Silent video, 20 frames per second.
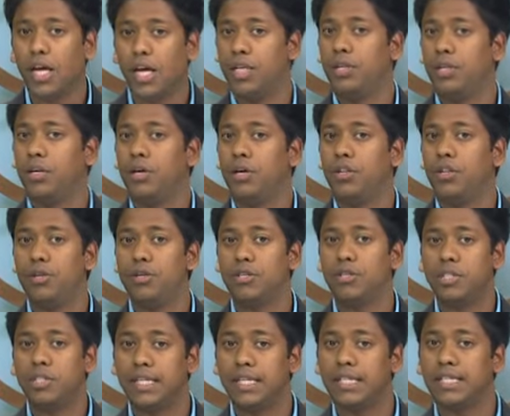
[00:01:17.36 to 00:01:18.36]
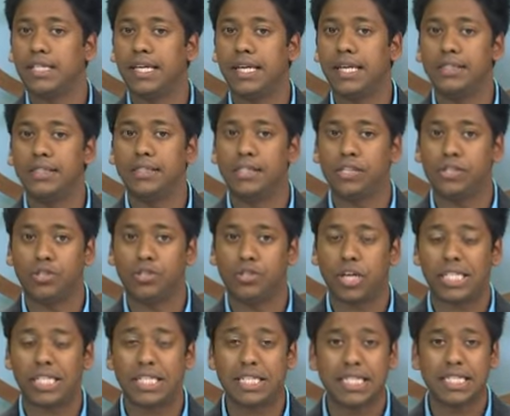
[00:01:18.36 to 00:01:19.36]
and others tend to get
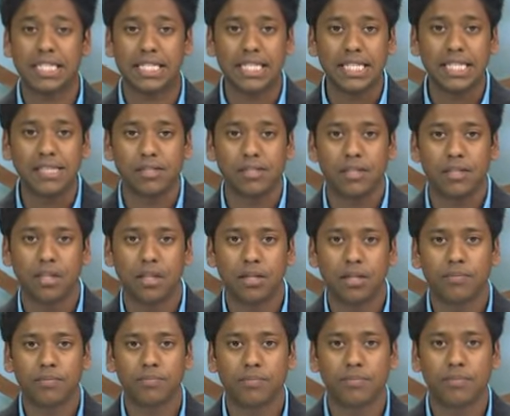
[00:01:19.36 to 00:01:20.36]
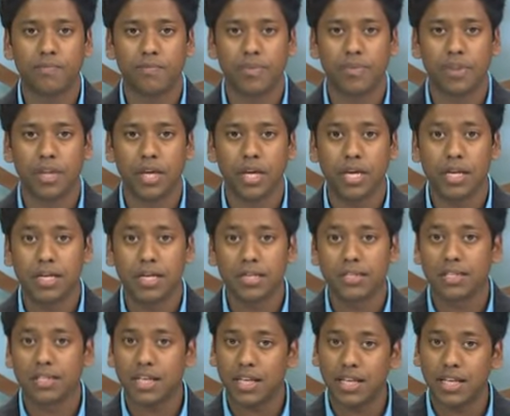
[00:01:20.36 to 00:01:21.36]
distracted easily.
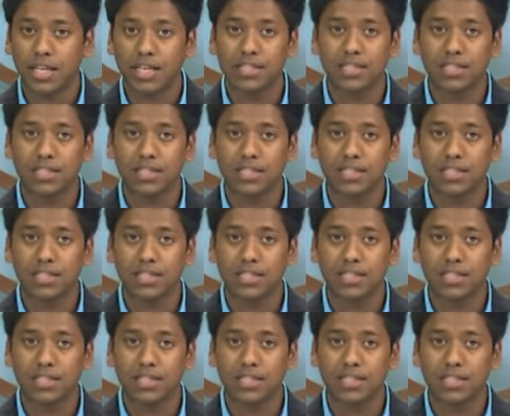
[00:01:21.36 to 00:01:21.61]
Setting